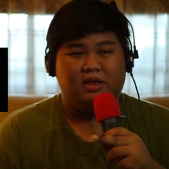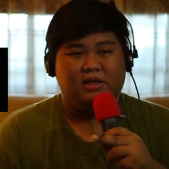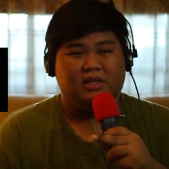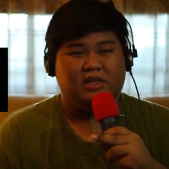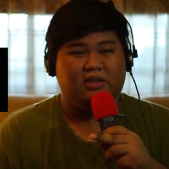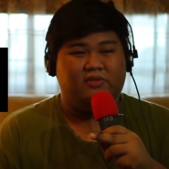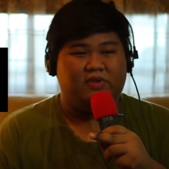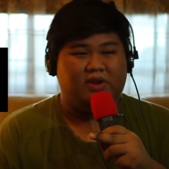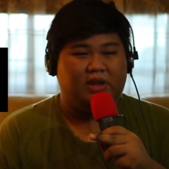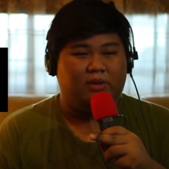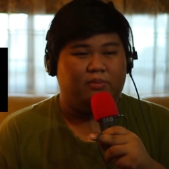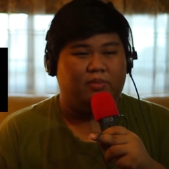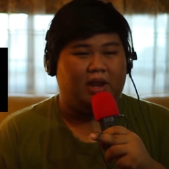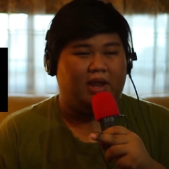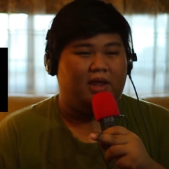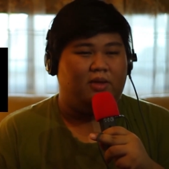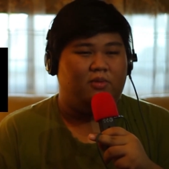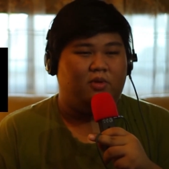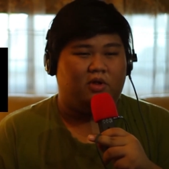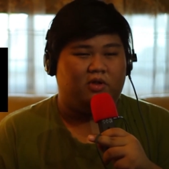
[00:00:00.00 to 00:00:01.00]
evening
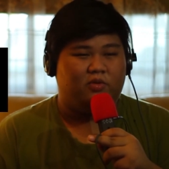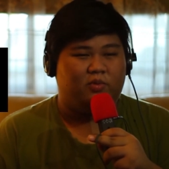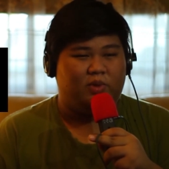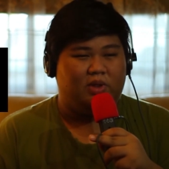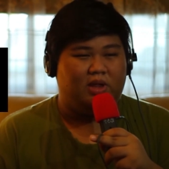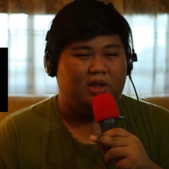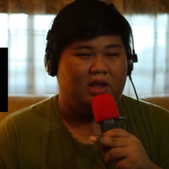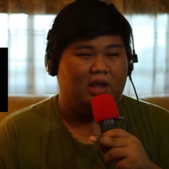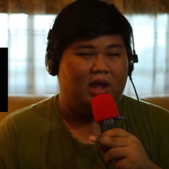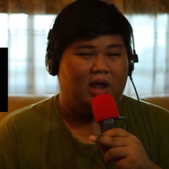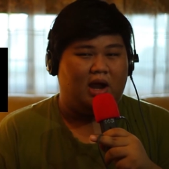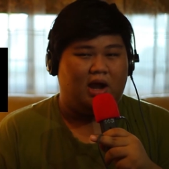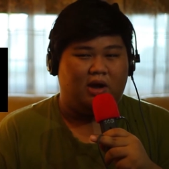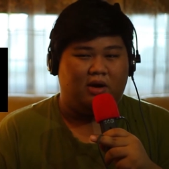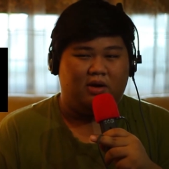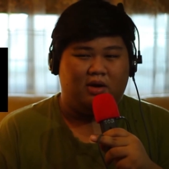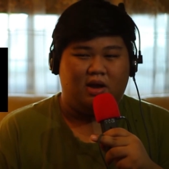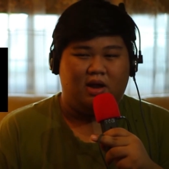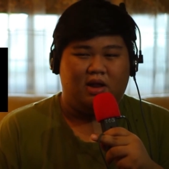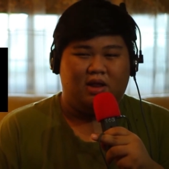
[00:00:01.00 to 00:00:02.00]
play because we
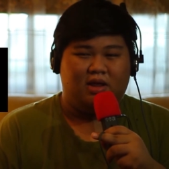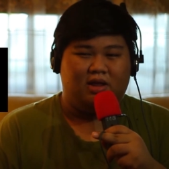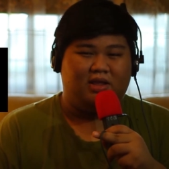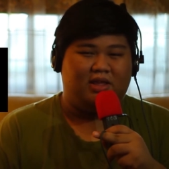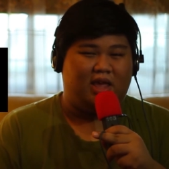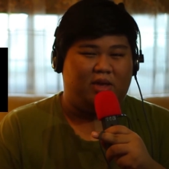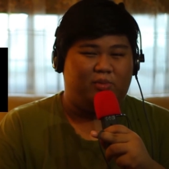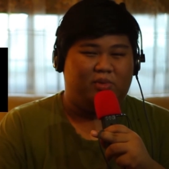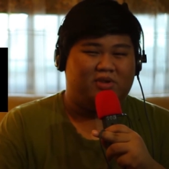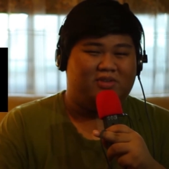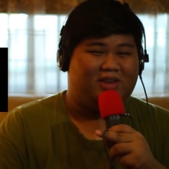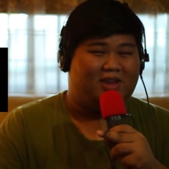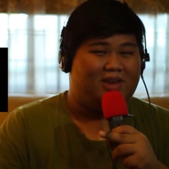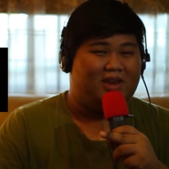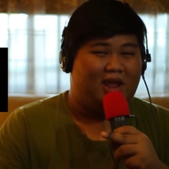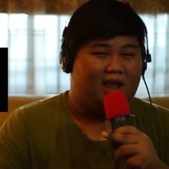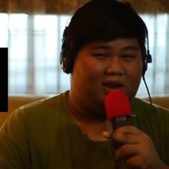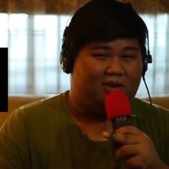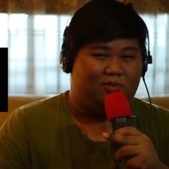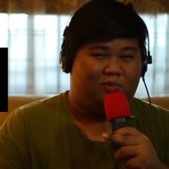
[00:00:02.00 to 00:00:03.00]
are gamers at
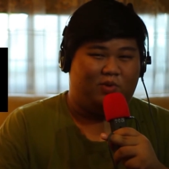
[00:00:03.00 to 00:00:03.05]
night.